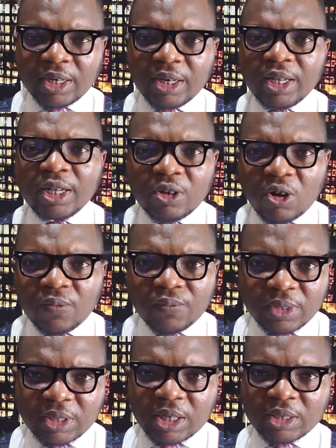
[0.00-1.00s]
Lead
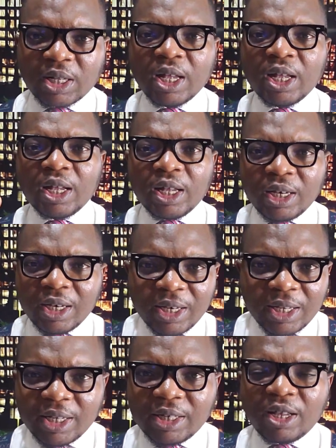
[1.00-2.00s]
officers, a
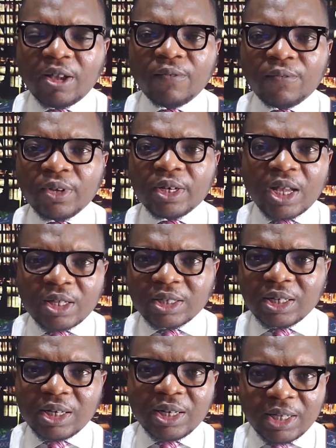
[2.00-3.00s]
lead,
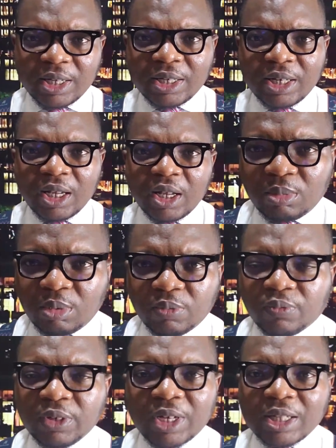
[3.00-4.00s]
finance lead
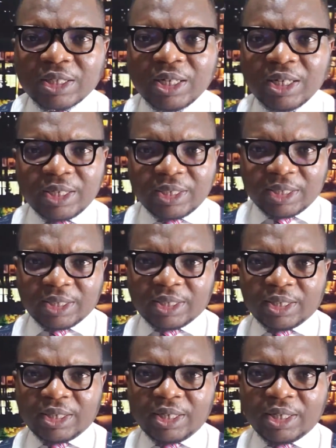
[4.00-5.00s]
is
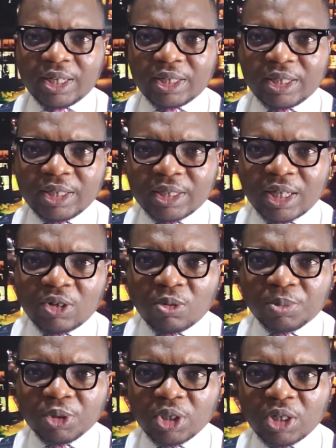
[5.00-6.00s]
needed. It's an
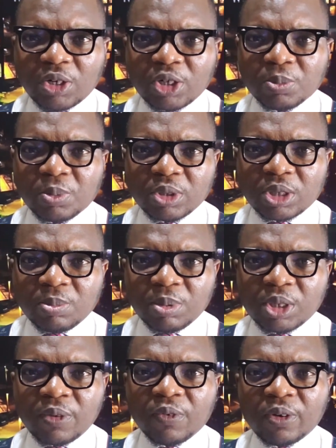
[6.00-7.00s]
operational
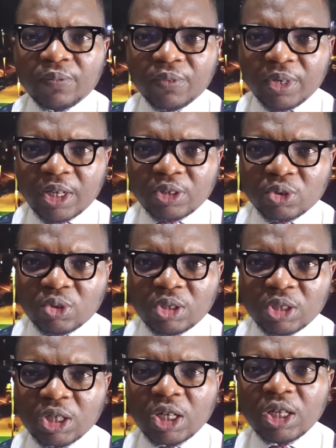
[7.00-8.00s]
responsibility for the finance
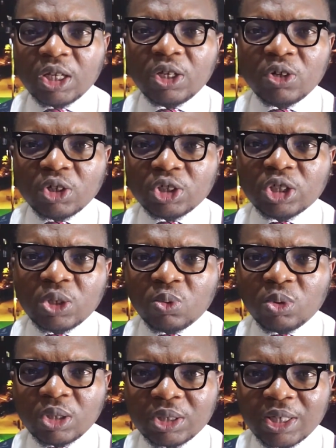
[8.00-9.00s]
unit. He or she
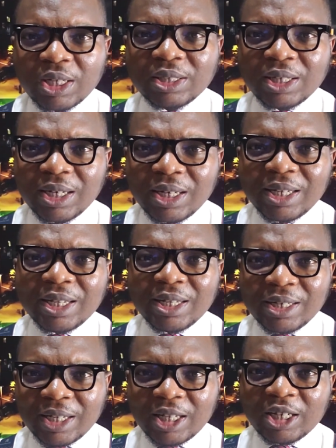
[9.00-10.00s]
will take the lead
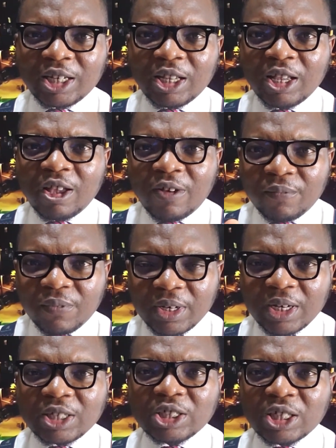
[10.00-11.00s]
in the
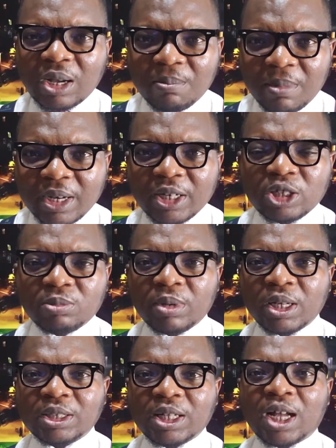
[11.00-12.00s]
financial
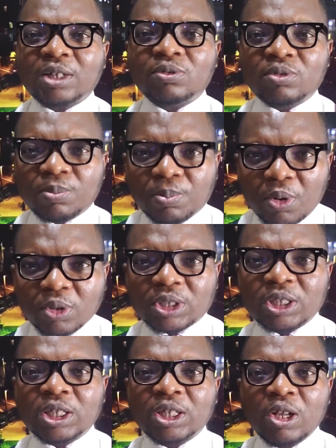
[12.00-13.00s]
management and
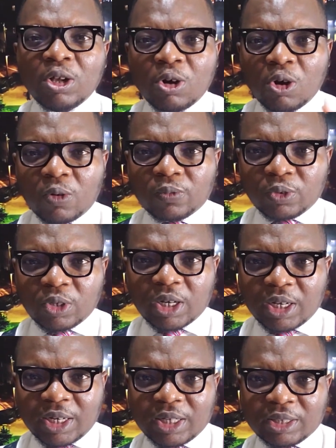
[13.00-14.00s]
reporting of the
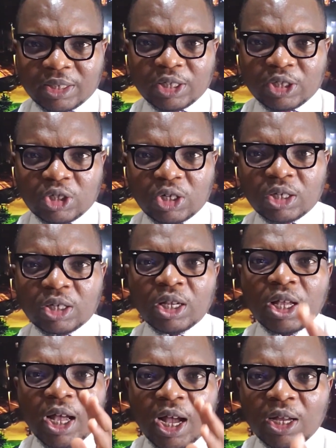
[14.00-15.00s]
organization
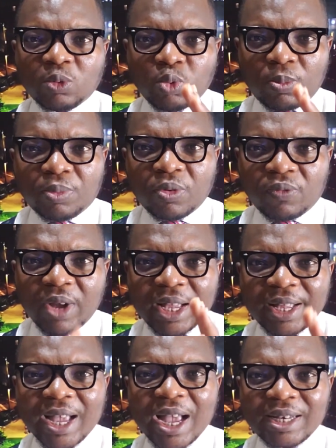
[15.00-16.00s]
and will
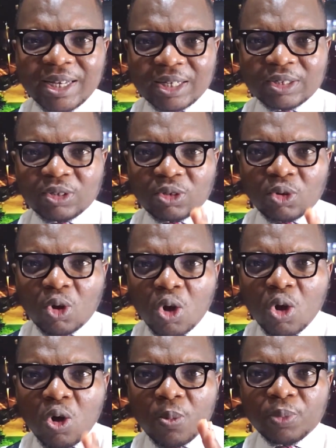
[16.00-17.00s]
provide guidance on
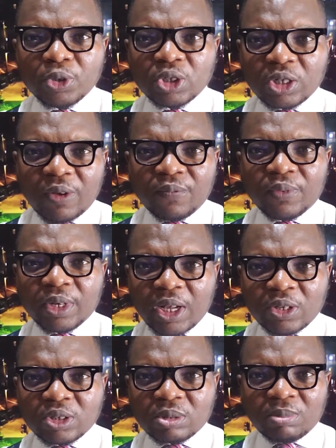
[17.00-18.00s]
all operational
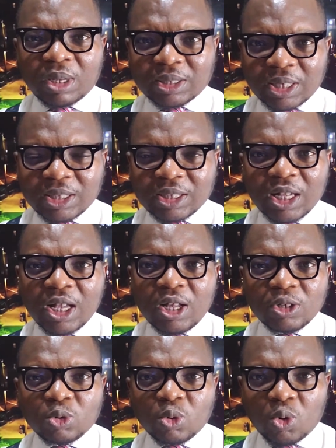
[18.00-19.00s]
finance matters
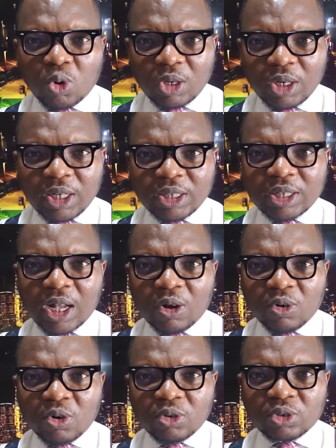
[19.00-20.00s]
to colleagues
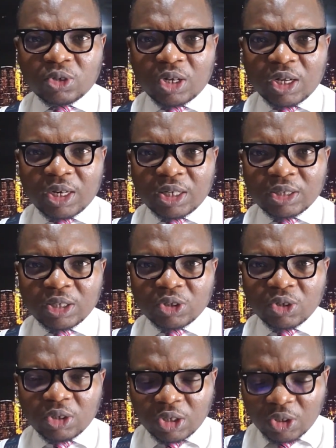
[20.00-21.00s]
across the
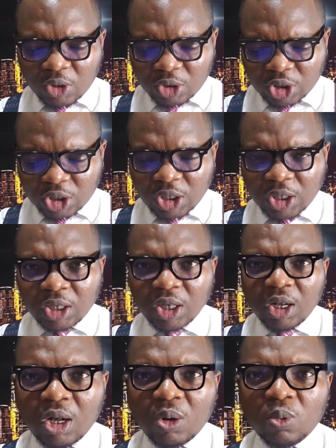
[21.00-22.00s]
organization. He or she
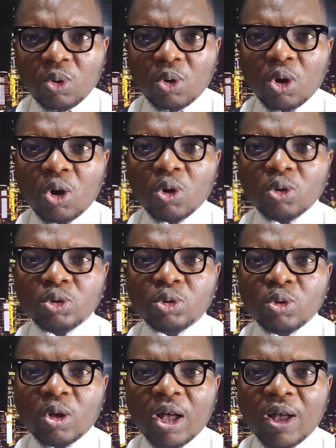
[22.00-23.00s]
will
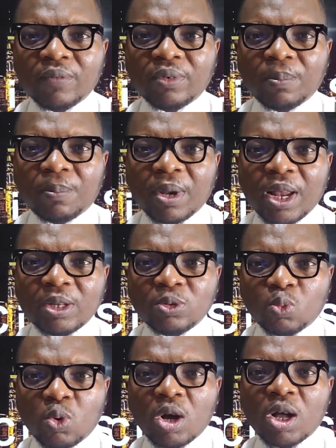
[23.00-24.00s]
also have the
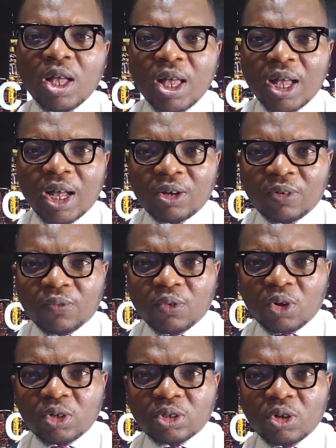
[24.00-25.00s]
plan work and of
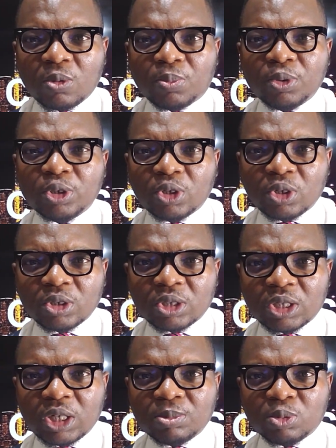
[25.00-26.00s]
course the operations
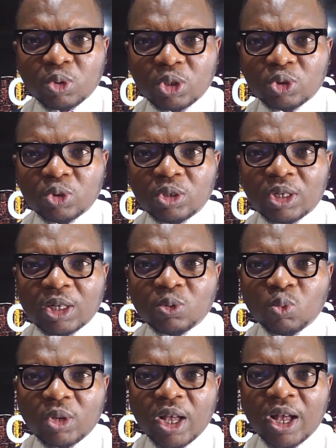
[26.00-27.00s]
teams to ensure that
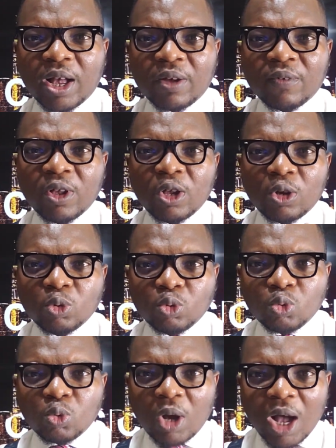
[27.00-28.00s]
you
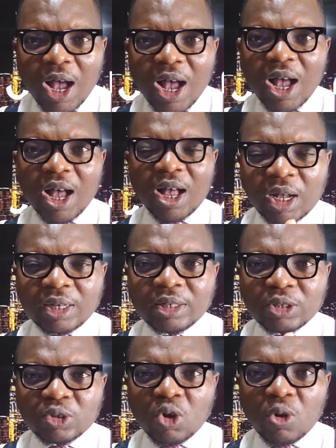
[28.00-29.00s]
are at the
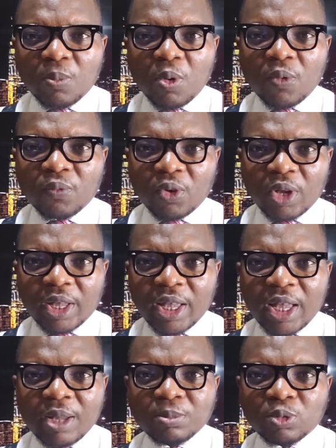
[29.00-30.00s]
top of your
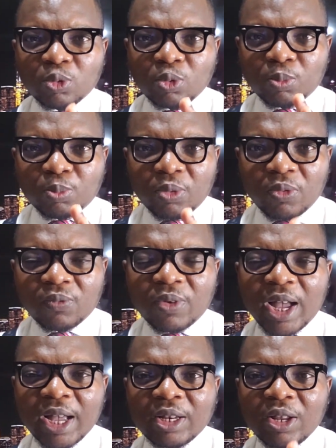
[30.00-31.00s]
game to
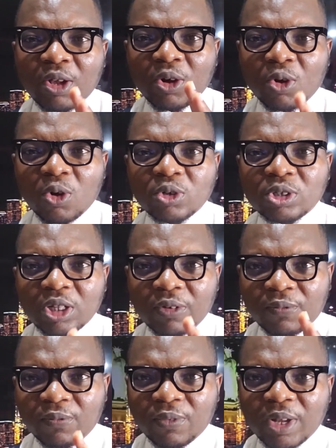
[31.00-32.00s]
provide
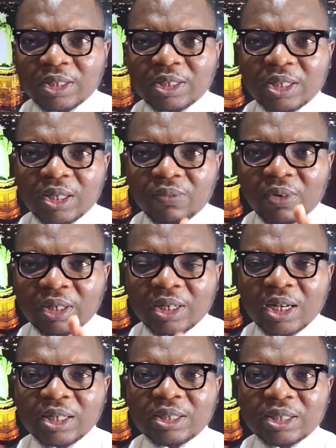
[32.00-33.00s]
cost-effective
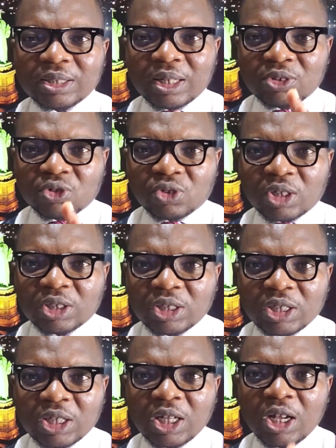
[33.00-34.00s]
analysis and
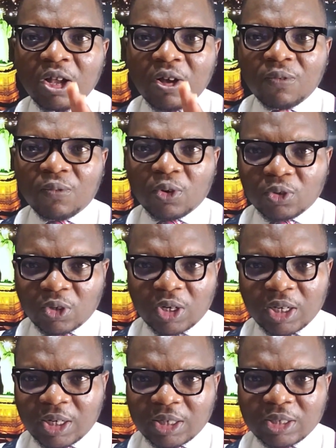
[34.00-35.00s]
strategy for the
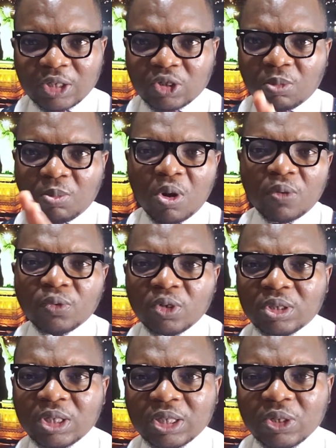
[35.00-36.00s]
organization. More of
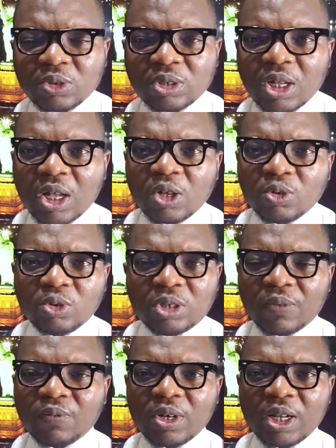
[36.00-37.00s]
those details, you
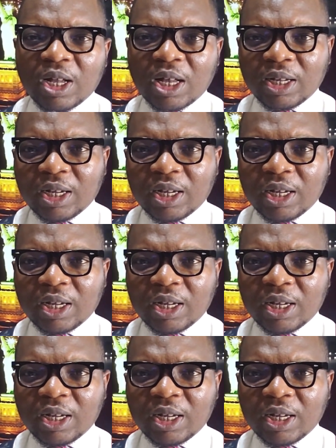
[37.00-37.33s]
definitely can